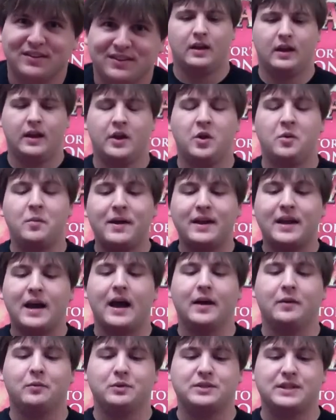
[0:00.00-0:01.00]
And oh my
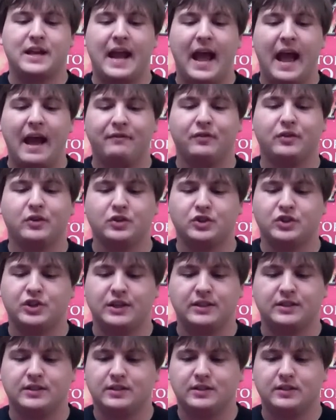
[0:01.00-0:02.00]
god, was I ever
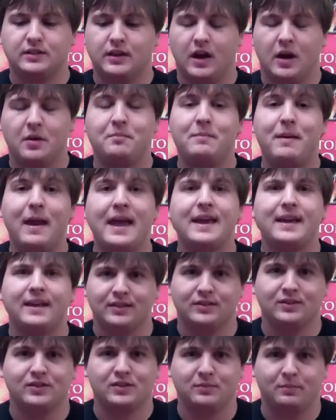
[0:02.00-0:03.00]
just
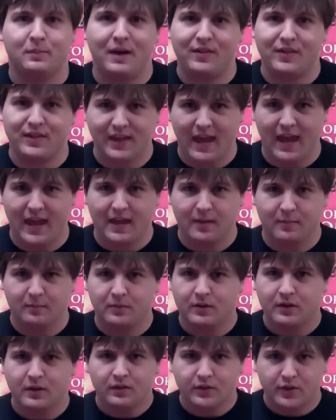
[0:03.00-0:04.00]
amazed by the game.
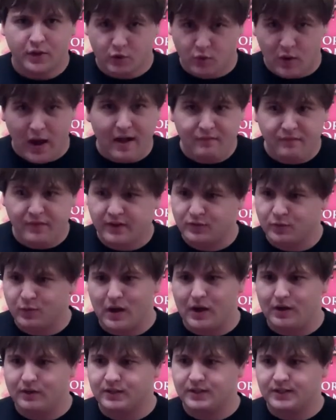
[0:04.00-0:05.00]
The graphics
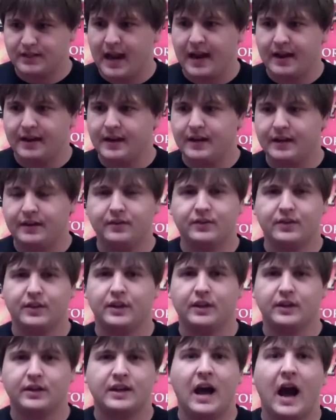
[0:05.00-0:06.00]
were outstanding,
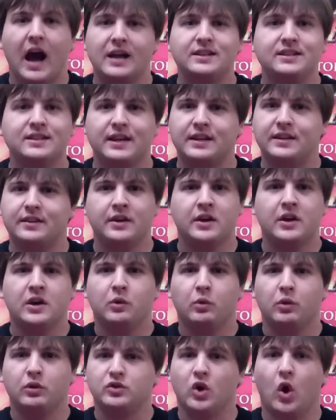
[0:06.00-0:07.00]
the content
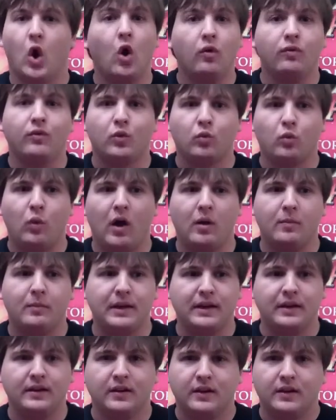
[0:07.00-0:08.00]
was
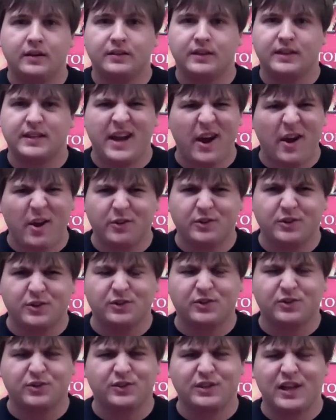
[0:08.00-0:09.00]
overwhelming, the character
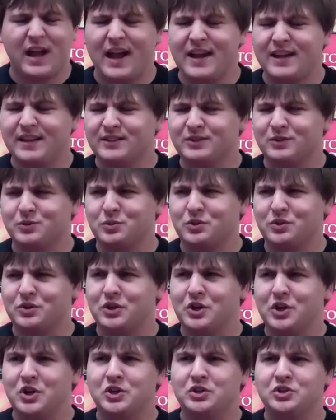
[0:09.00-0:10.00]
designs
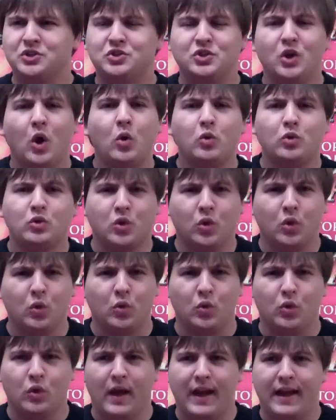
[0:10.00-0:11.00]
were so
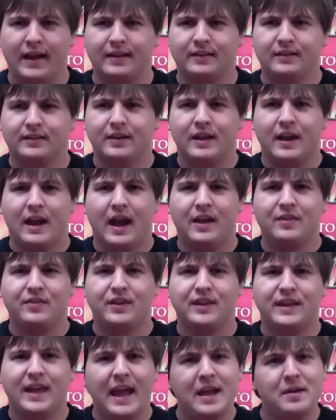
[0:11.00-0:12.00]
cool, and the
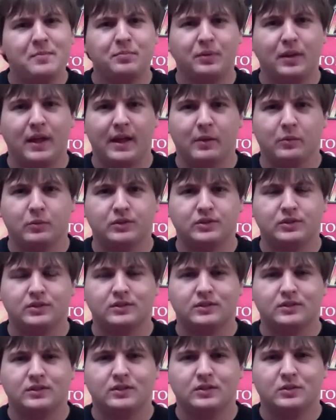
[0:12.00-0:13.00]
gameplay
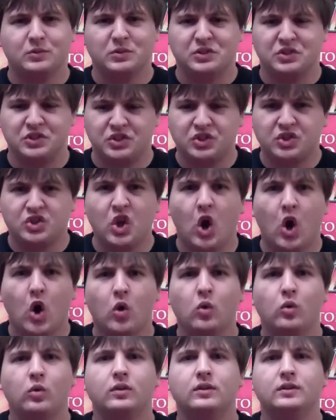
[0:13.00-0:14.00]
was
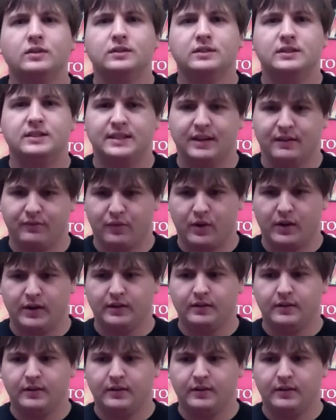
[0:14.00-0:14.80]
so different.